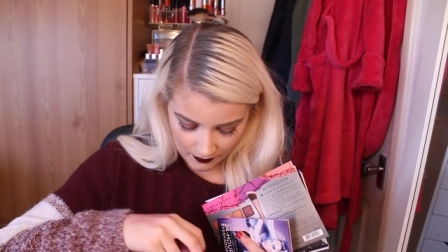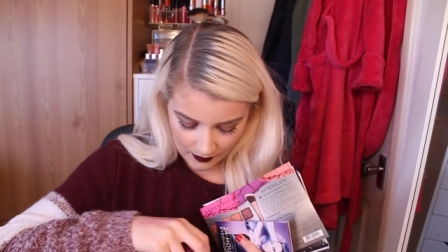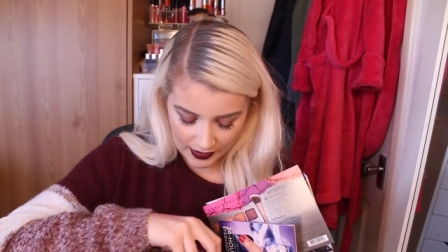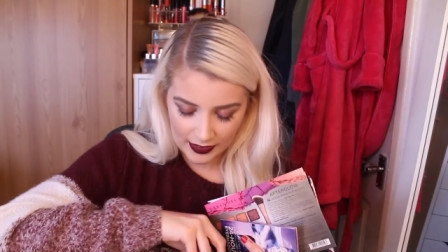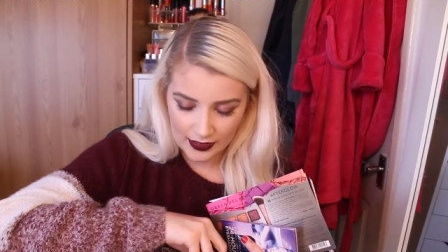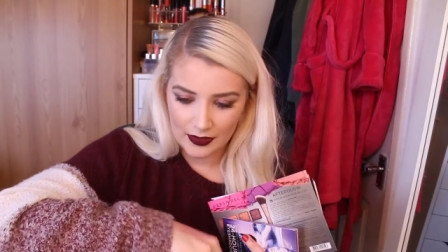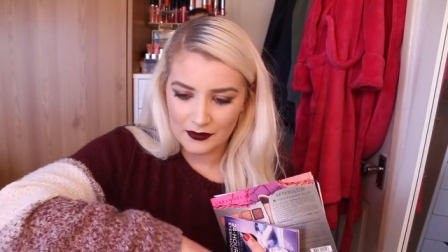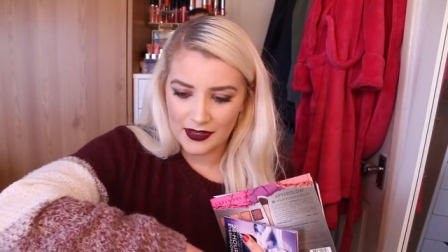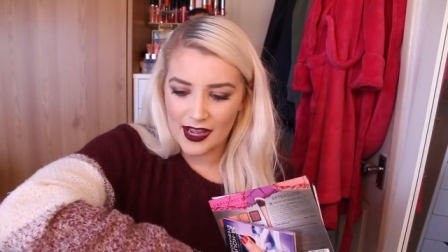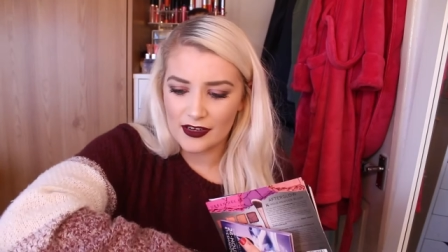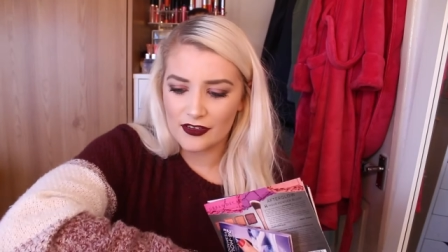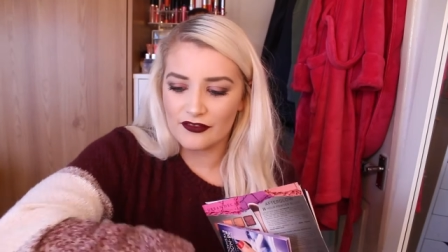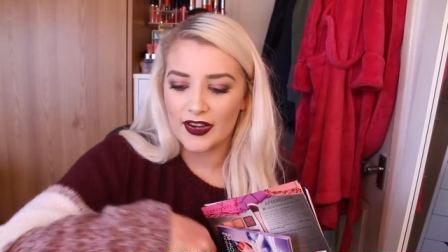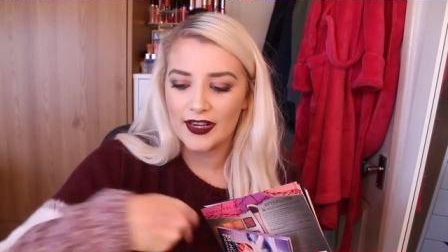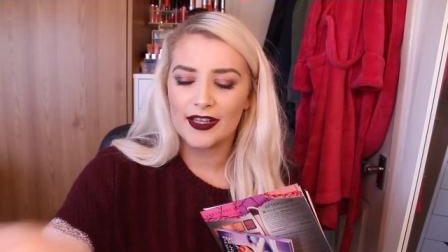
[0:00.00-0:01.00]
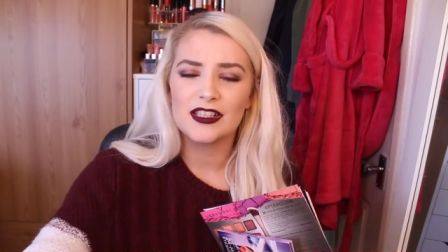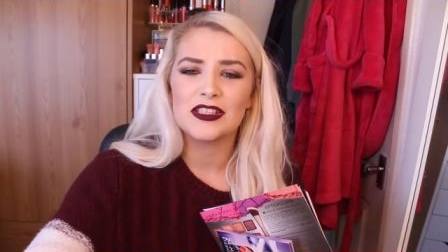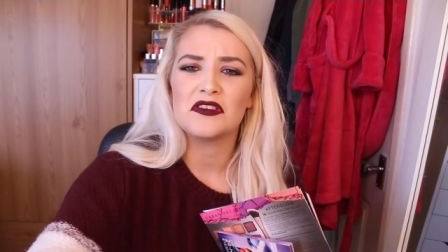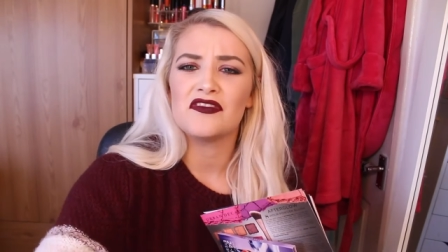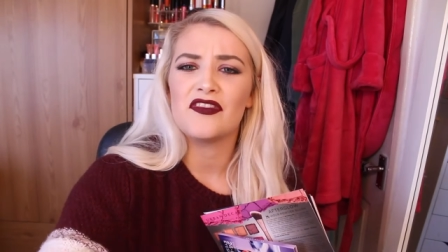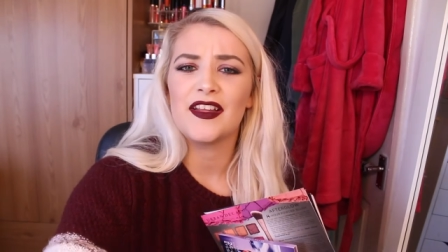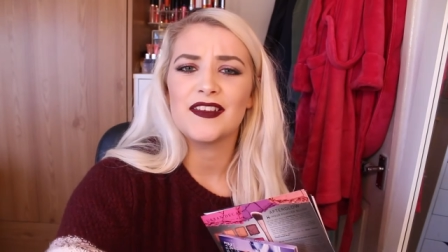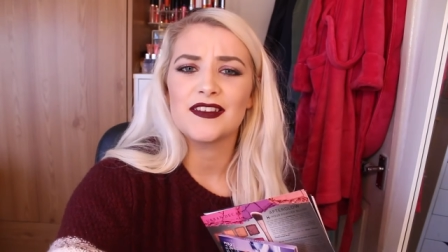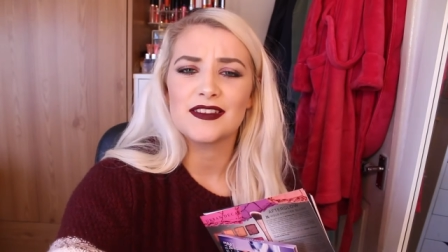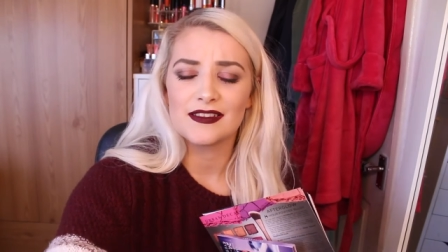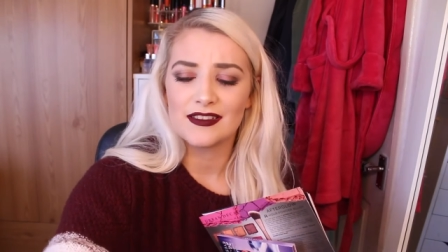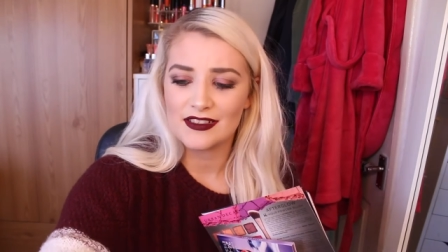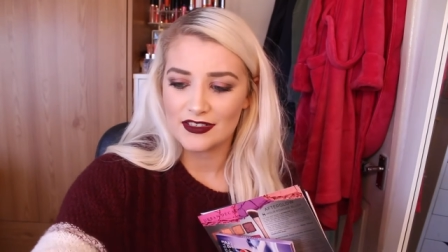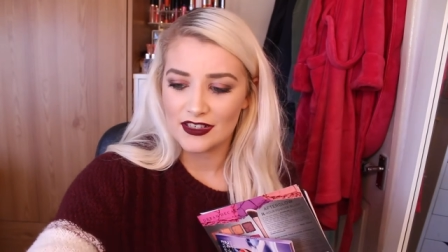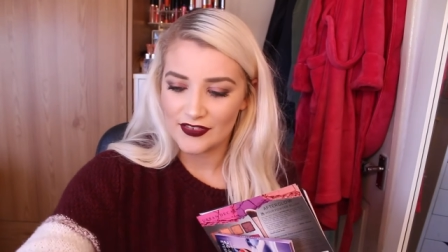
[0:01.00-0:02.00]
like I'm getting invited to events
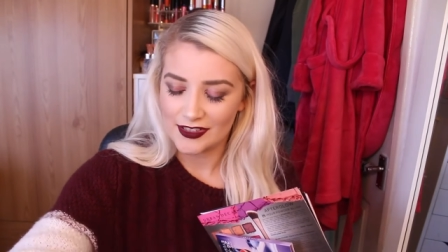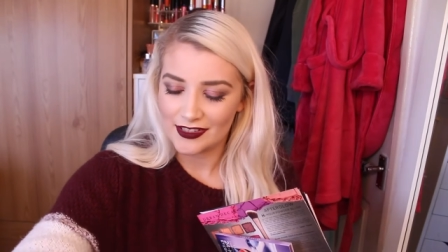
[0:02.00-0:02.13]
and stuff.